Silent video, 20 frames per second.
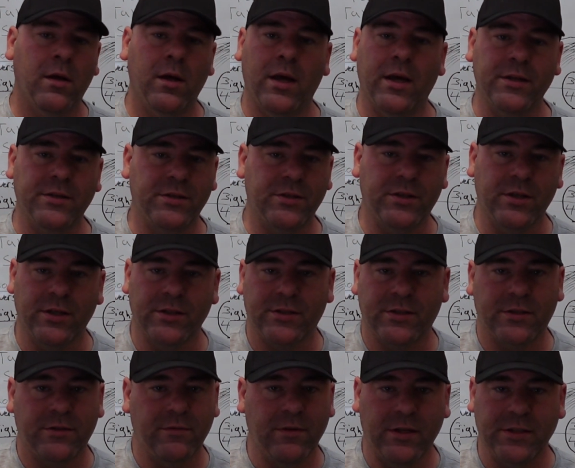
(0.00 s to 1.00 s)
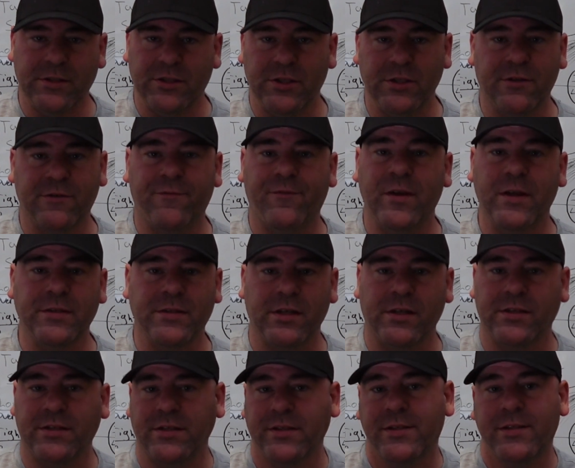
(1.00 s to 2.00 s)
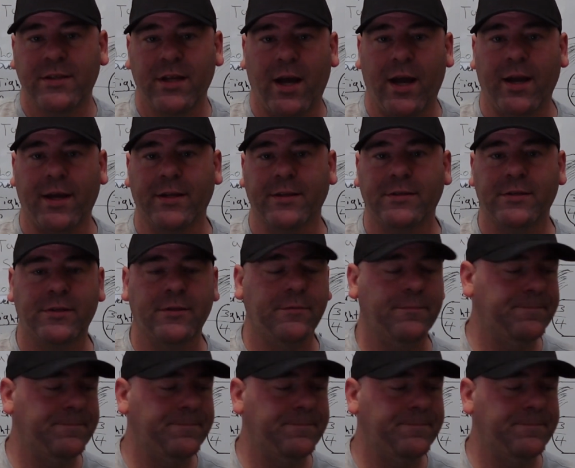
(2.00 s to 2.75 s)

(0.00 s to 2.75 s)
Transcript: it's just physics and science.